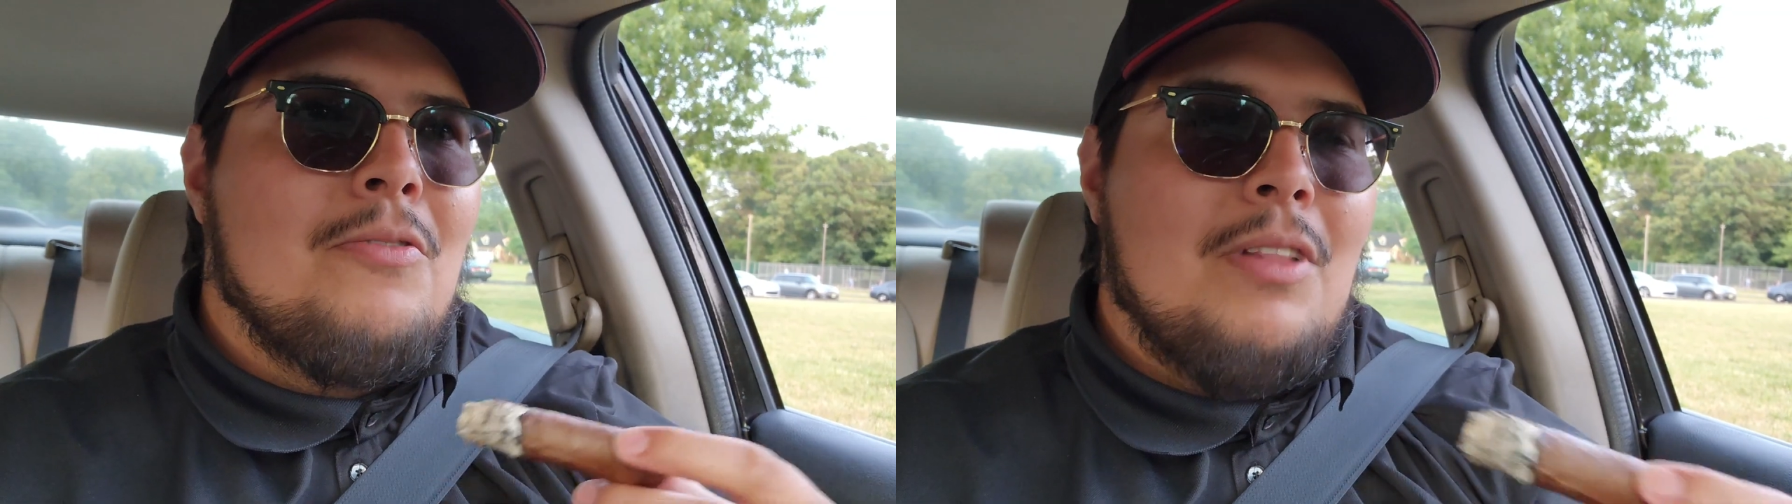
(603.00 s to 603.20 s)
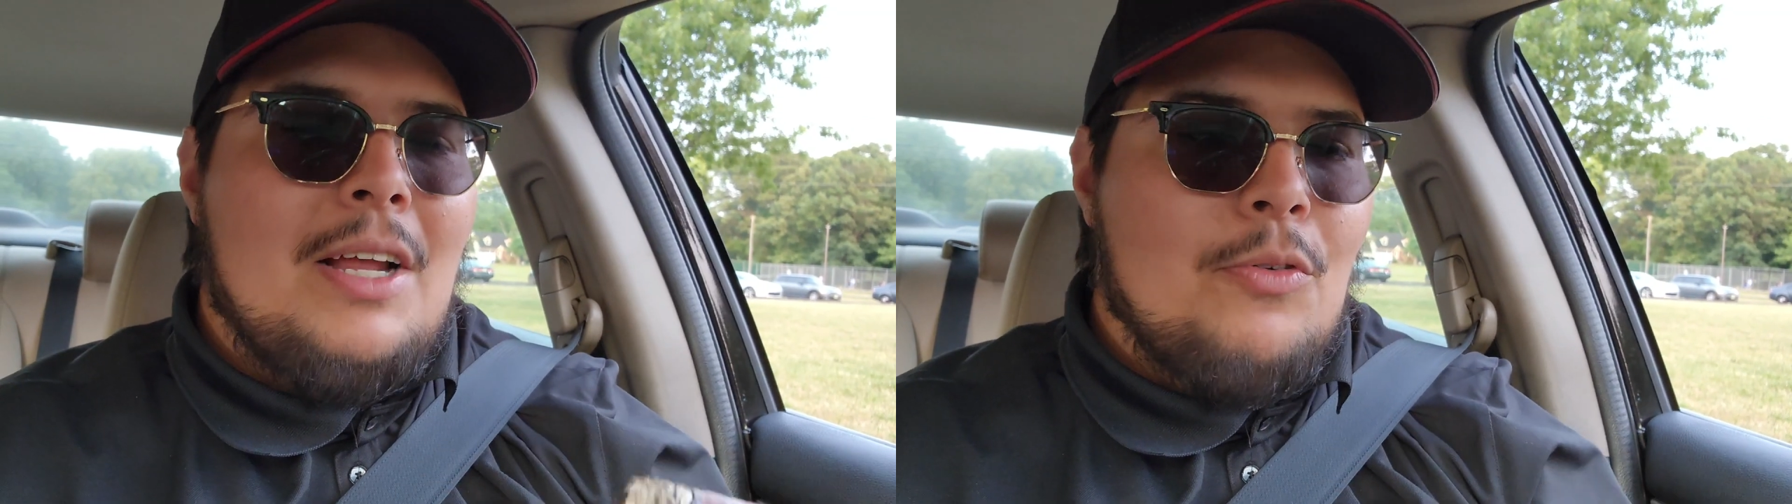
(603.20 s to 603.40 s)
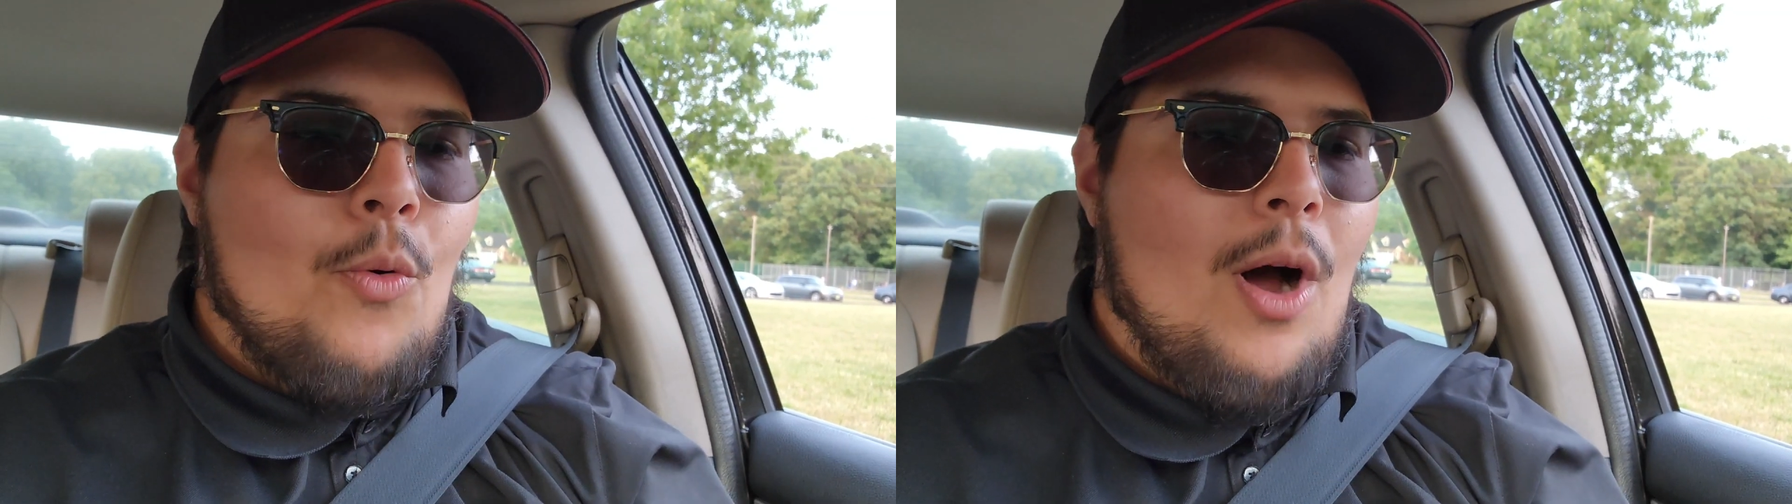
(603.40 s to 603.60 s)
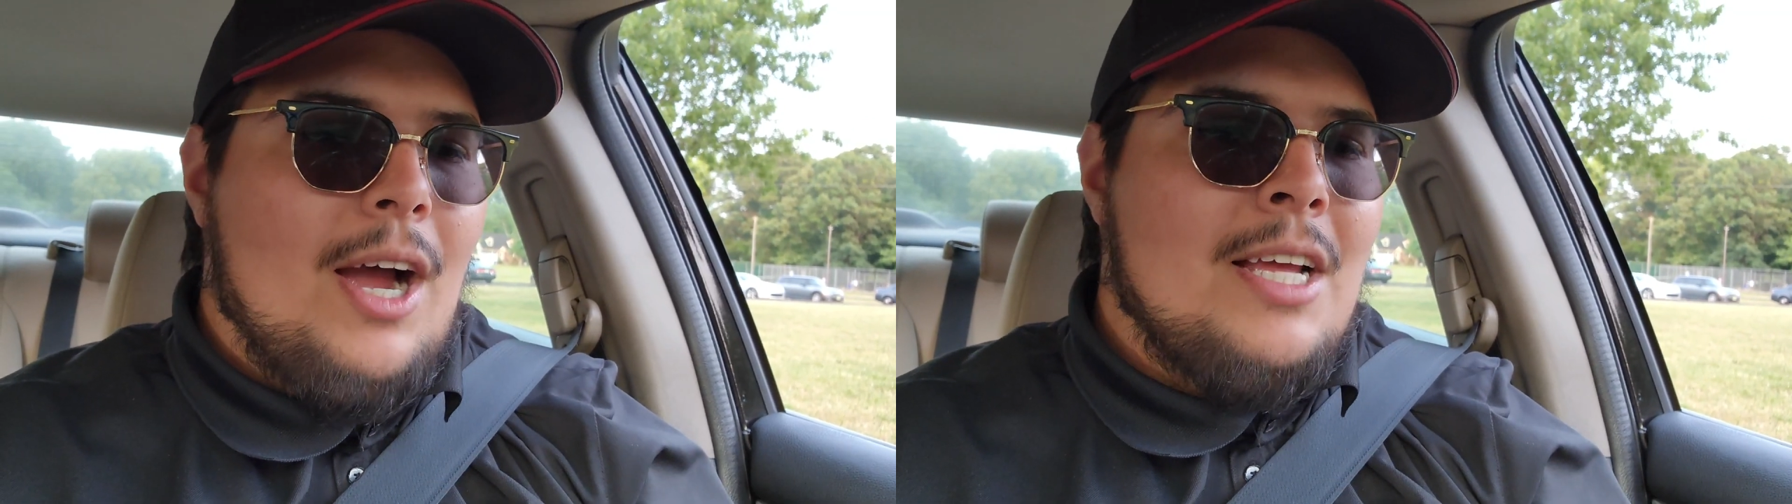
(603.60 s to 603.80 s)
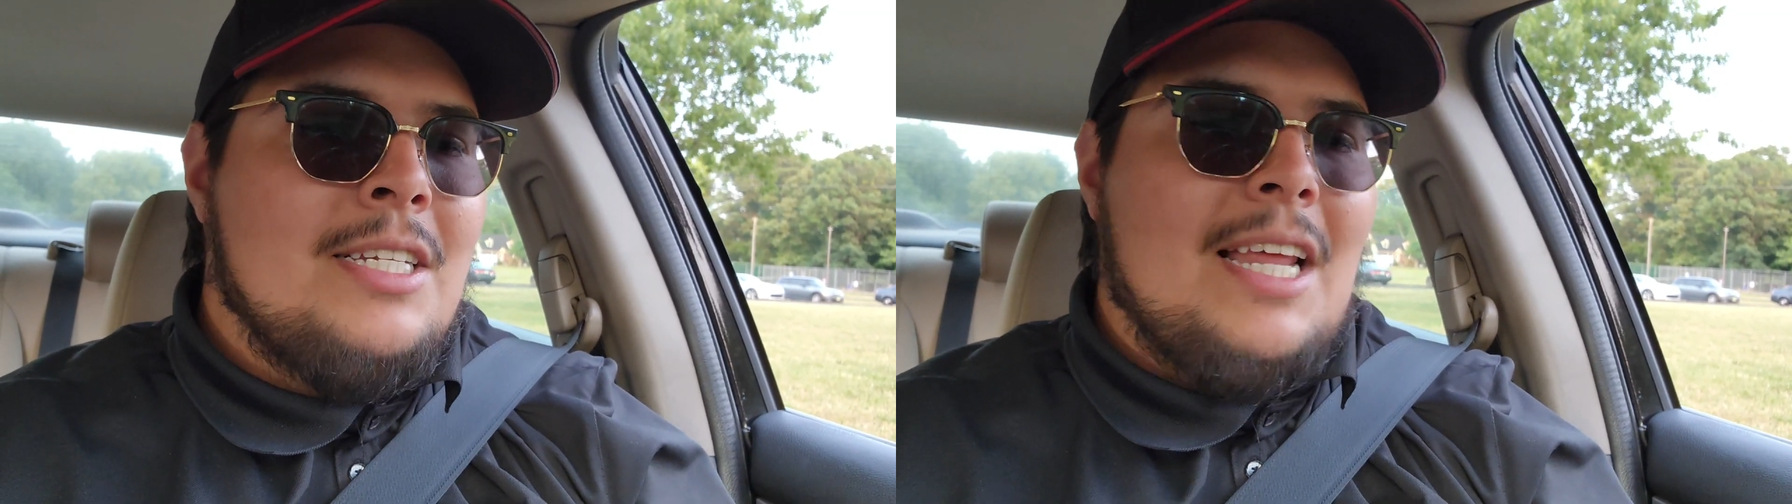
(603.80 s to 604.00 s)

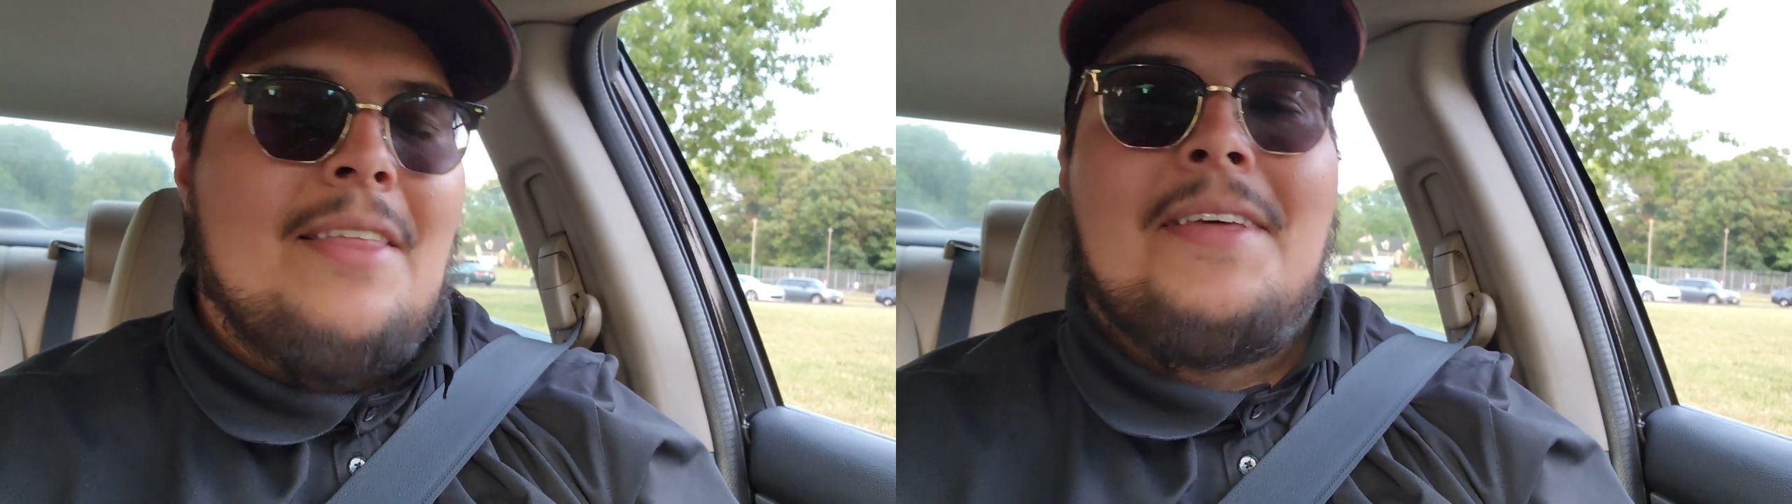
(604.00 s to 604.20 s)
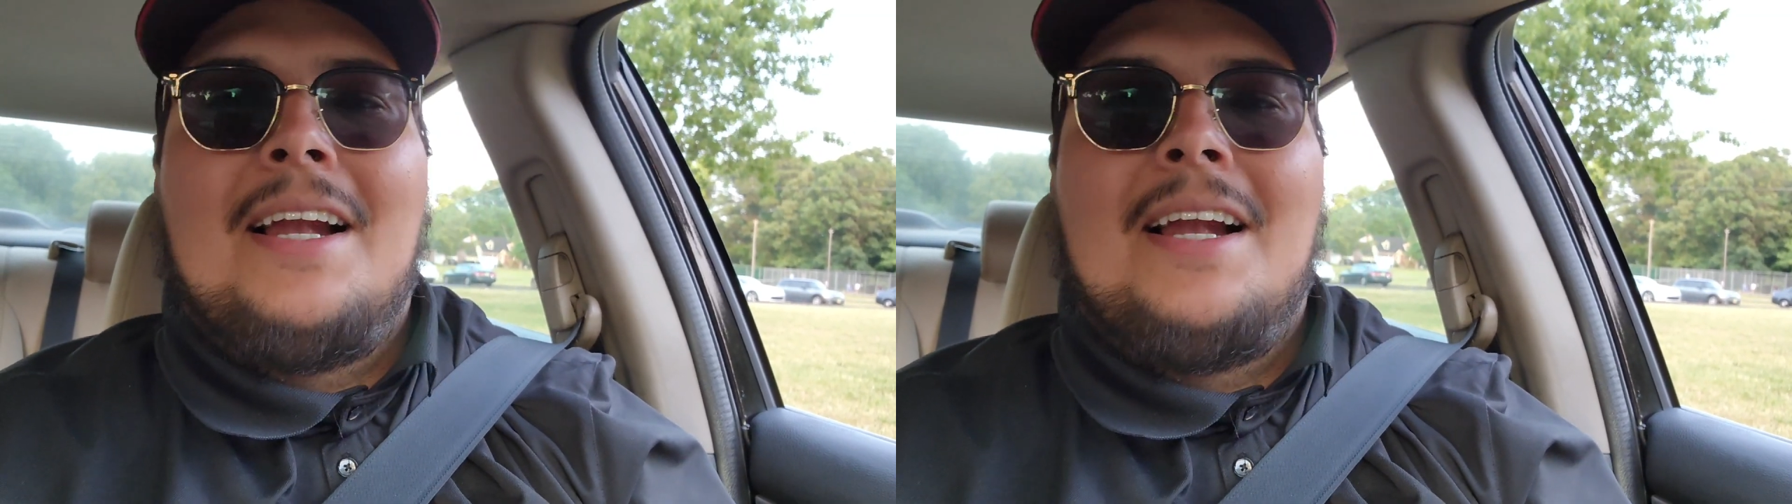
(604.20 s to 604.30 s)
flavor-wise, and